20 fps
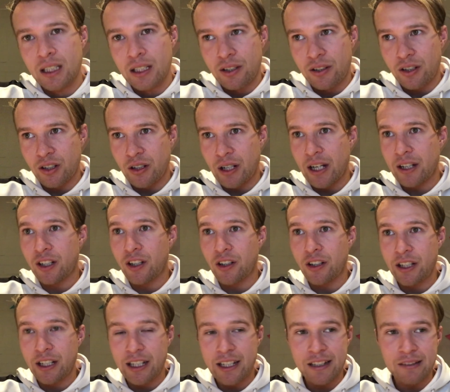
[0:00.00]
So I
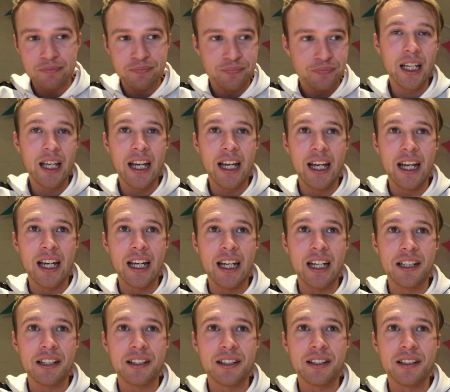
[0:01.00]
got there,
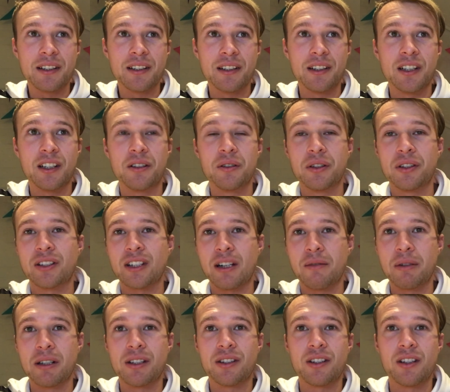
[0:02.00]
and you know, it was
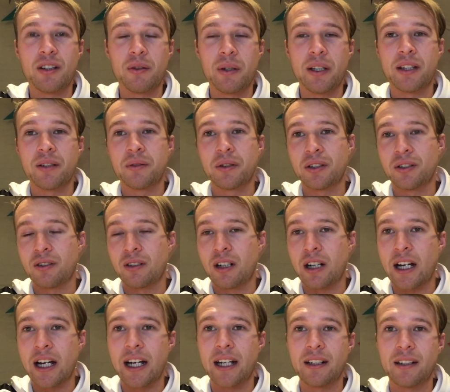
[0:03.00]
summer, so the weather was all
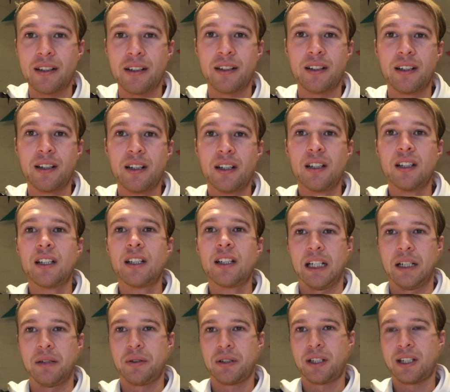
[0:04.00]
right, and
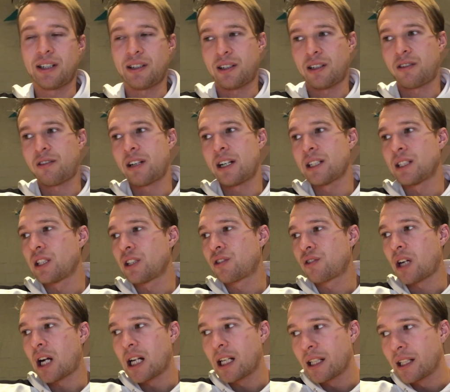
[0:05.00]
it was just a crazy
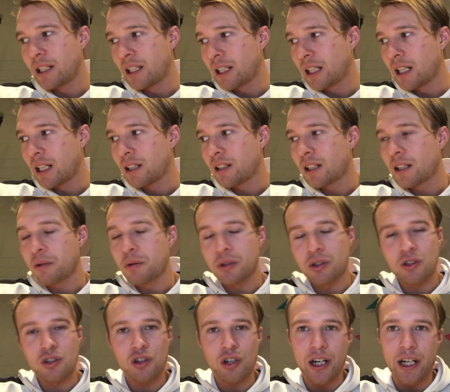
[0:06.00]
trial in the end. I
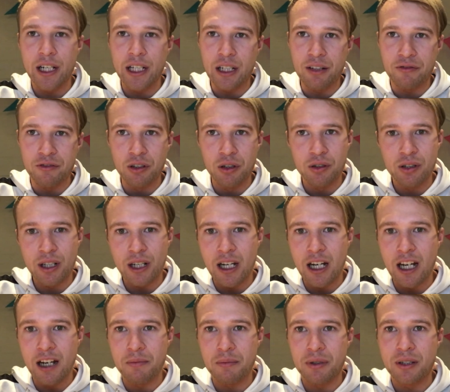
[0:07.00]
was training a few
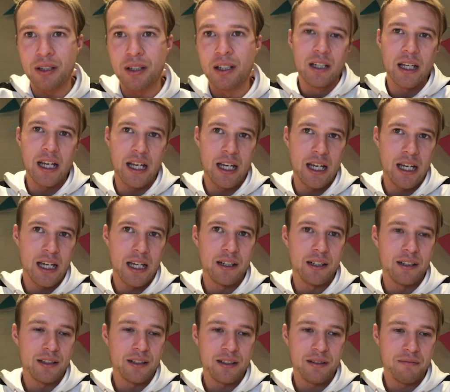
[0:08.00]
times,
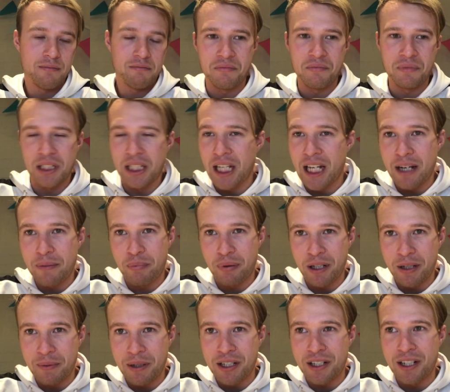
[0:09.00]
and yeah,
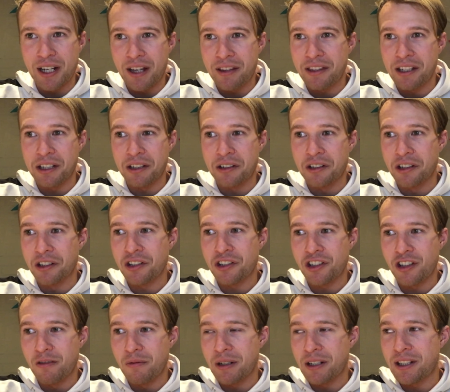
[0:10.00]
pretty much nothing. Couldn't
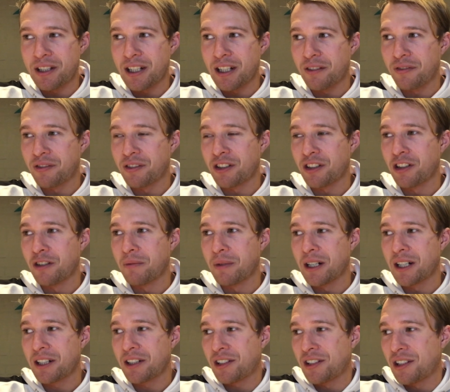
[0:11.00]
show myself so
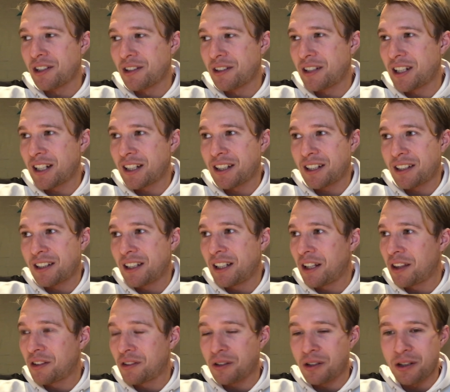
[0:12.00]
much. Technically,
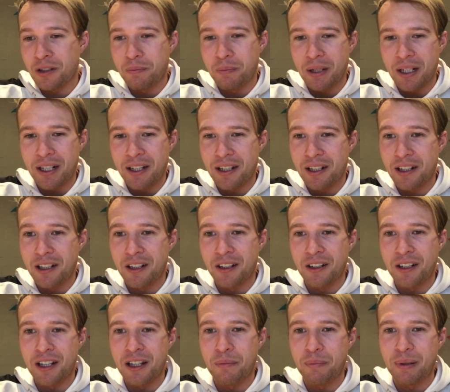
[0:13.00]
I thought I was better than a
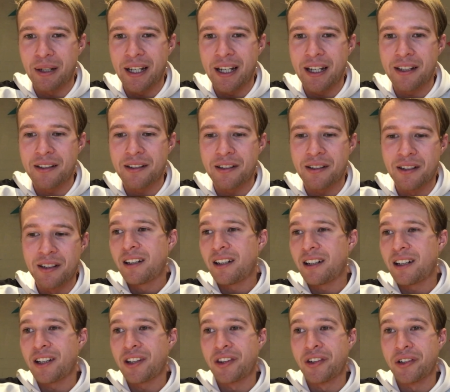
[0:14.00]
lot of the players.
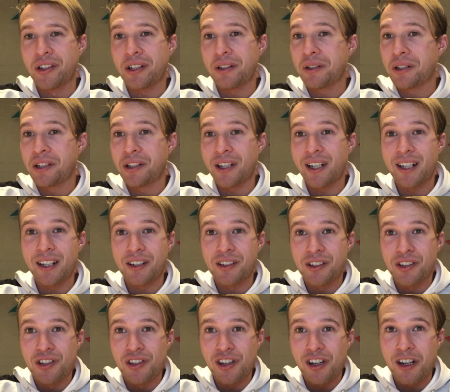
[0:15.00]
I thought I had done a
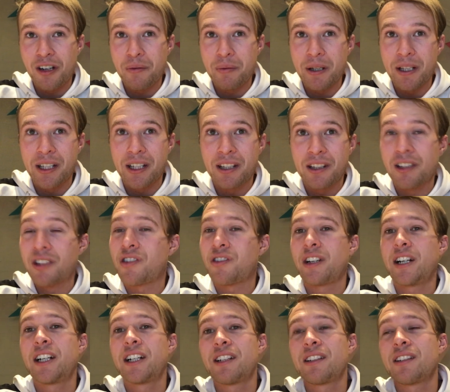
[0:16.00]
good job, and then the
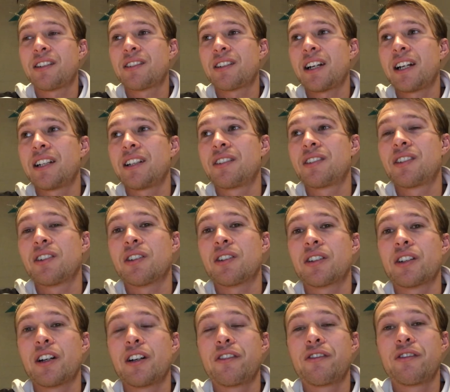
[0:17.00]
trainer decided to
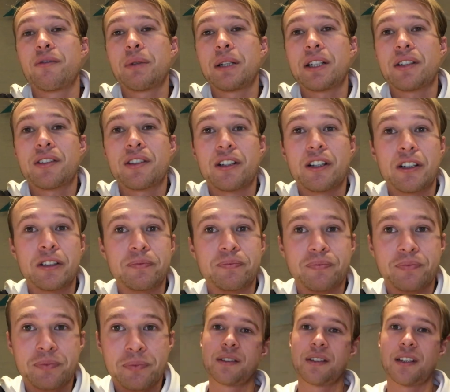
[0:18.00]
not go for me, so
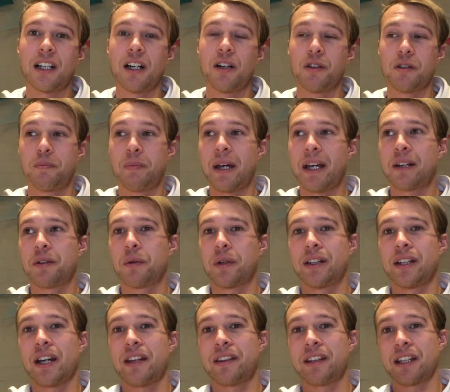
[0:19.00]
I was back
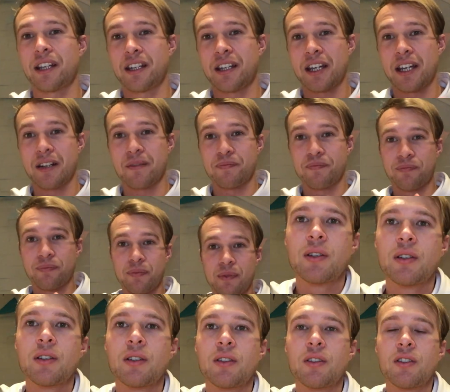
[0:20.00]
with nothing again.
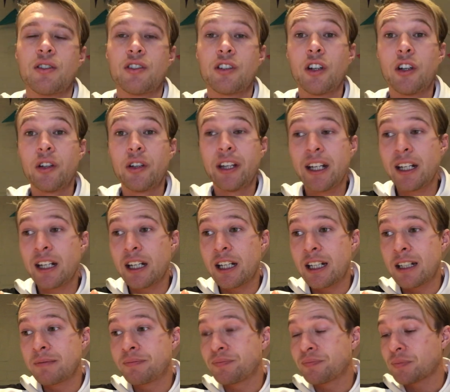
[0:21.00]
So then
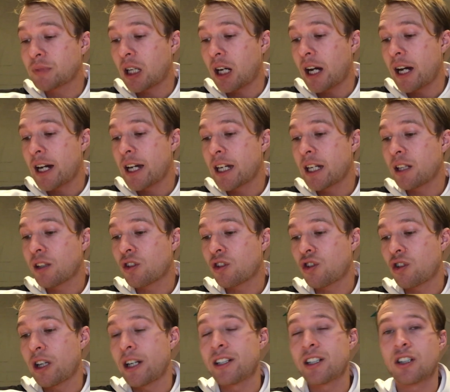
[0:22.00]
I
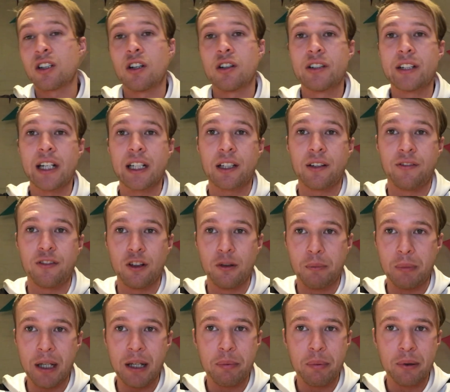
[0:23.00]
tried to contact a few
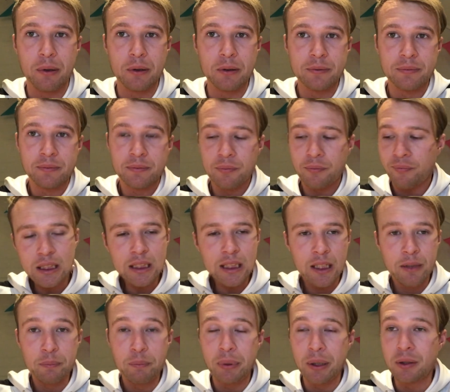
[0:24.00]
people,
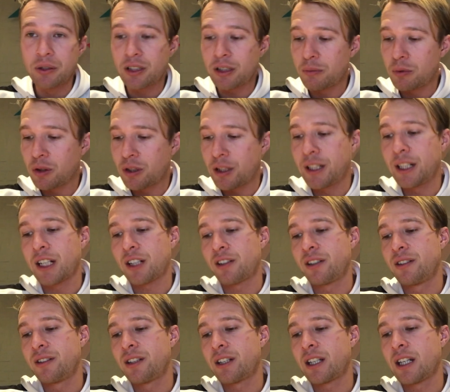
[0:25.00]
build some more
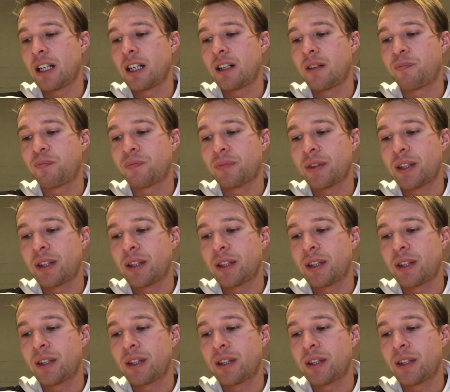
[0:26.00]
connections again.